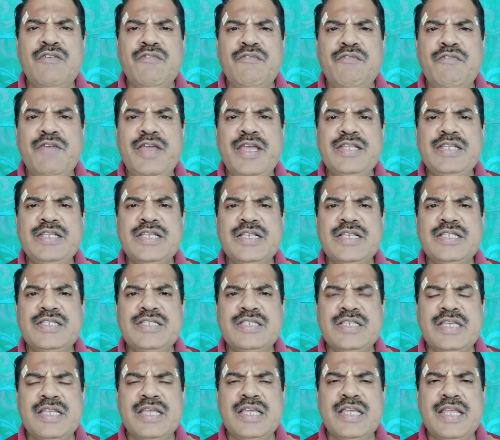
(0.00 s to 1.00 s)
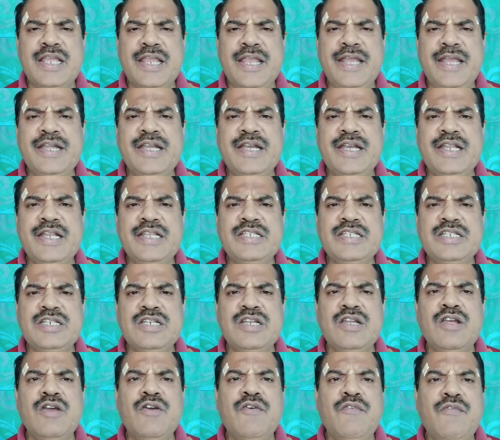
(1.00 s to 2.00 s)
wages, interest,
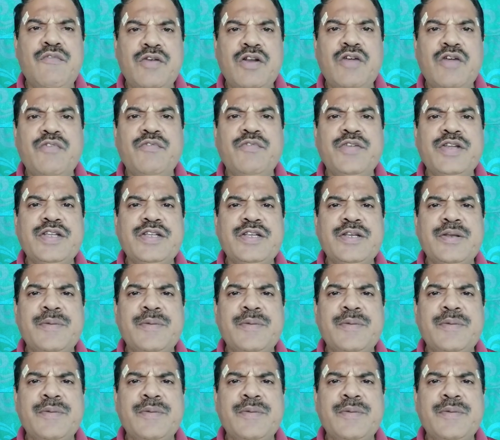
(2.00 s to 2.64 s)
profit.